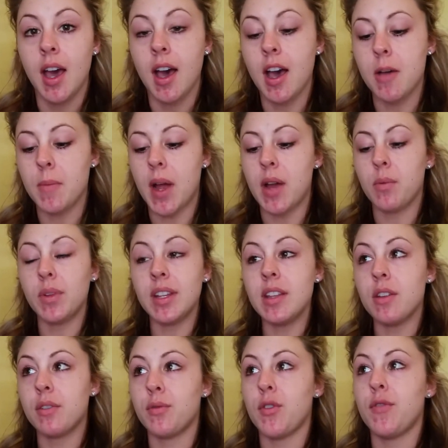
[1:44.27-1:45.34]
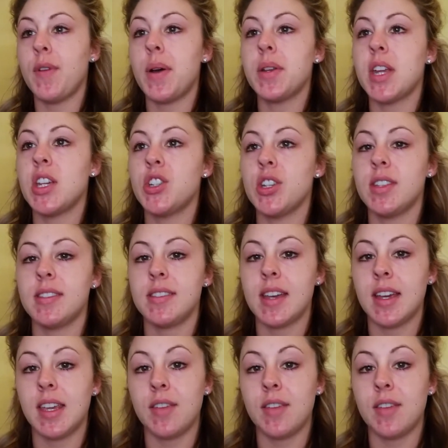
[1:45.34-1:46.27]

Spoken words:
I really look for foundations that